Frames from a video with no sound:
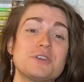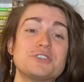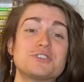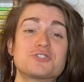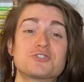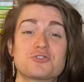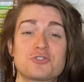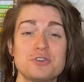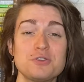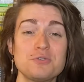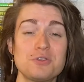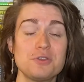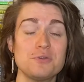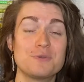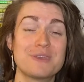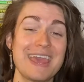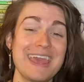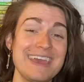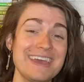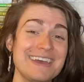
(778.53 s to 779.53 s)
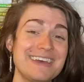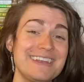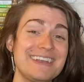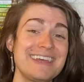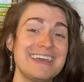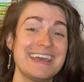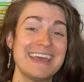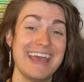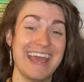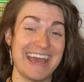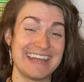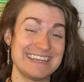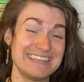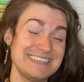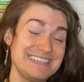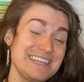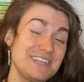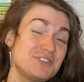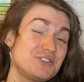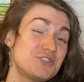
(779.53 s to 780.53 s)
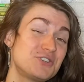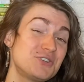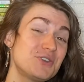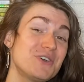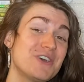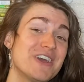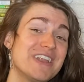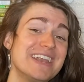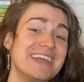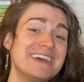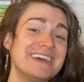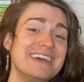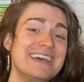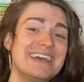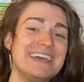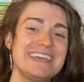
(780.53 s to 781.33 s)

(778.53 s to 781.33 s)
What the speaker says: is truth you can, and indeed should,